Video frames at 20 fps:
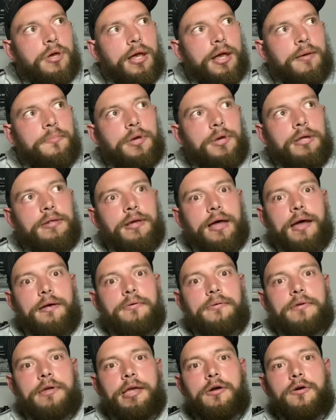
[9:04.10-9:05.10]
I mean,
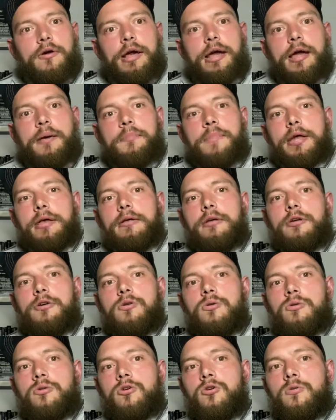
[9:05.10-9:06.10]
here I am making a
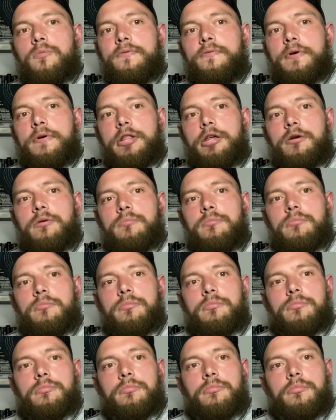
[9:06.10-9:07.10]
YouTube video.
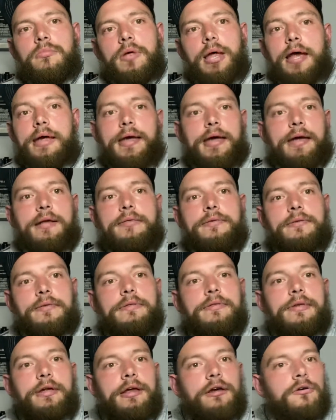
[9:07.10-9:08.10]
I hate sitting
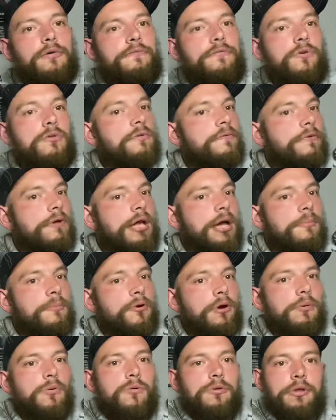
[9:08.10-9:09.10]
here in front of a camera, I
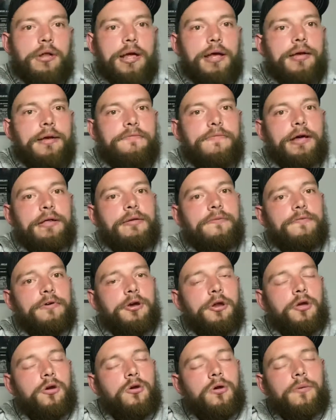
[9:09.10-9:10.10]
won't lie, I find it very
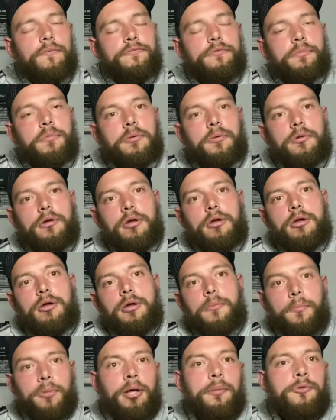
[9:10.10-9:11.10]
uncomfortable.
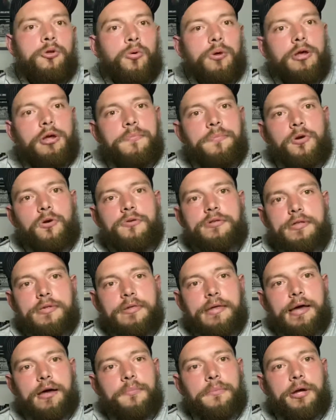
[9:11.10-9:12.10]
But I'm doing it because it's
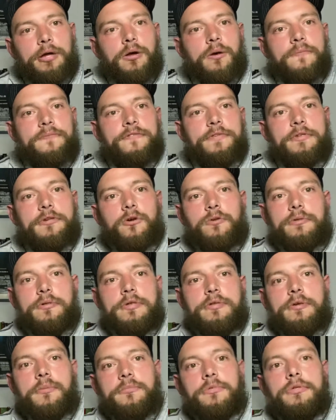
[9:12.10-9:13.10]
out of my comfort zone and
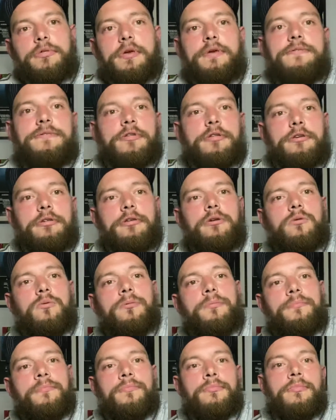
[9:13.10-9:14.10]
something different to do.
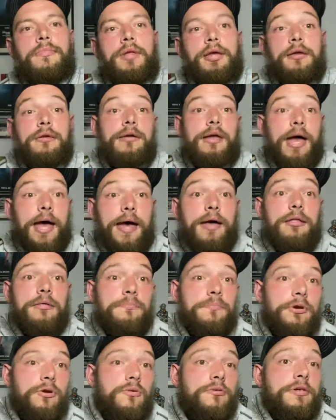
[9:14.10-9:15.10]
And
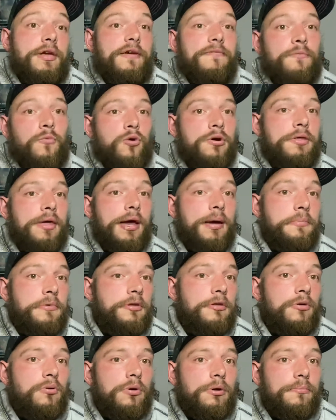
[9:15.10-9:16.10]
because I have more time to
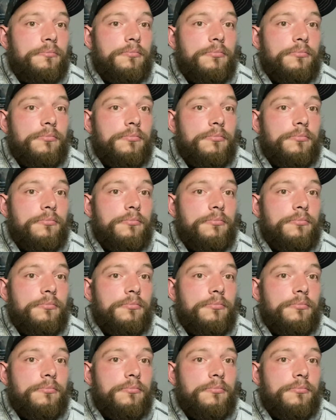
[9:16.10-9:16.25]
do it.